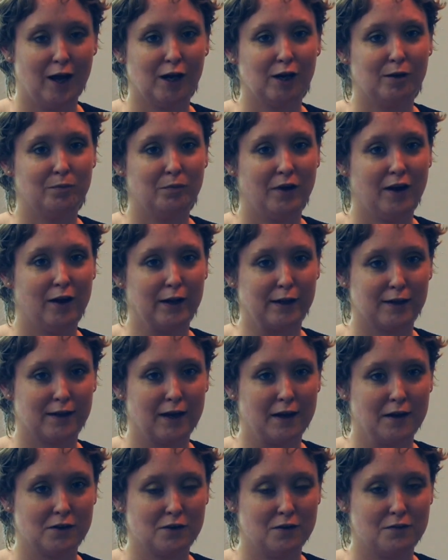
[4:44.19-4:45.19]
I
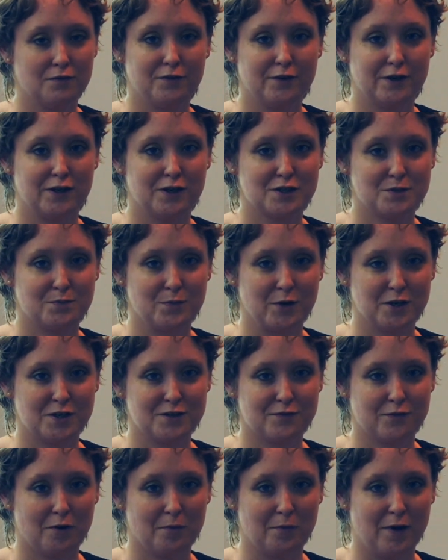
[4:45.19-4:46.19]
get a confidence
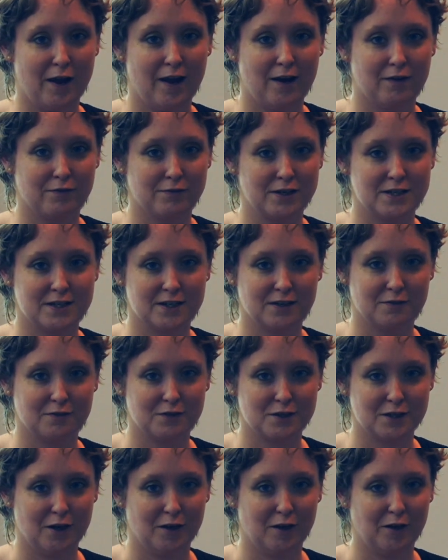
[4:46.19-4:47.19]
boost from it every
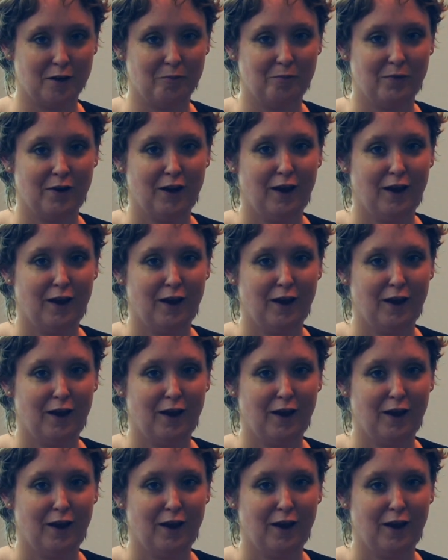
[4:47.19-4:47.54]
single time,